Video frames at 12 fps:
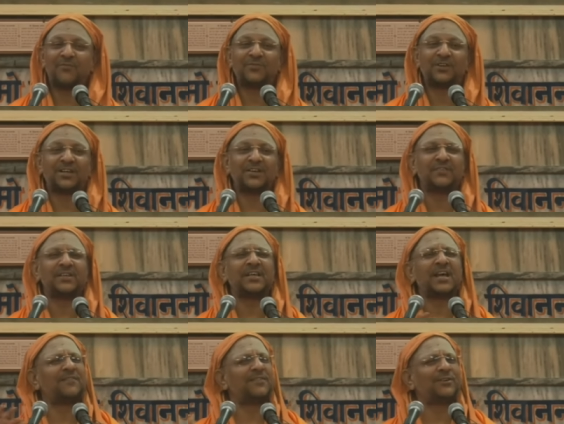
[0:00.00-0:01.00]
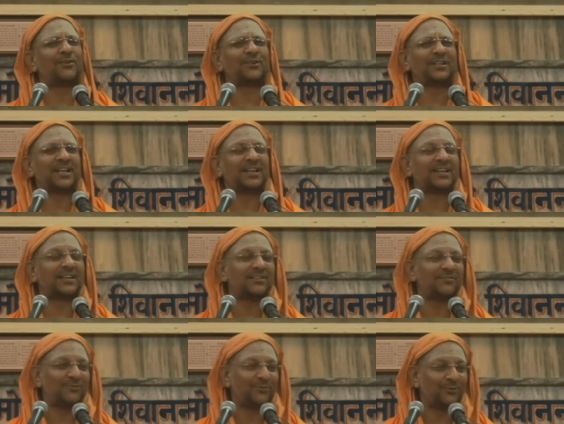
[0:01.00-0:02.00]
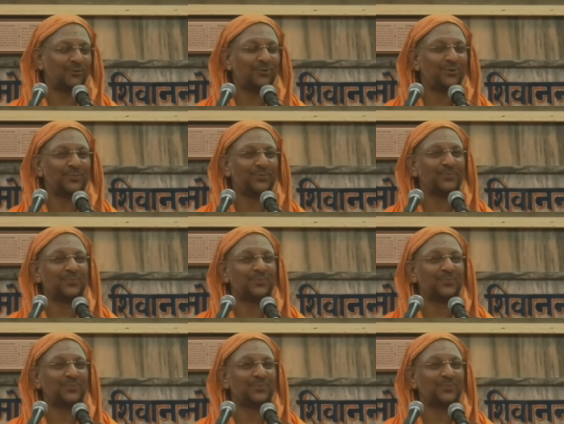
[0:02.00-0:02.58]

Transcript: after evening I will not take any food